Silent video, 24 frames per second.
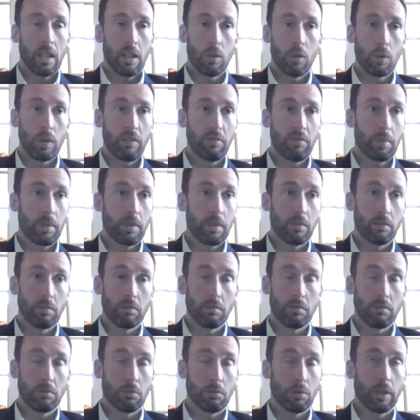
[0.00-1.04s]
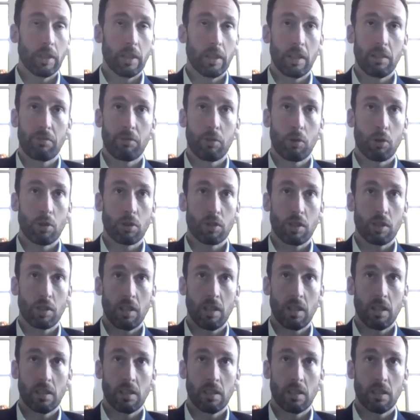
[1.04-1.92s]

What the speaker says: we've been really fortunate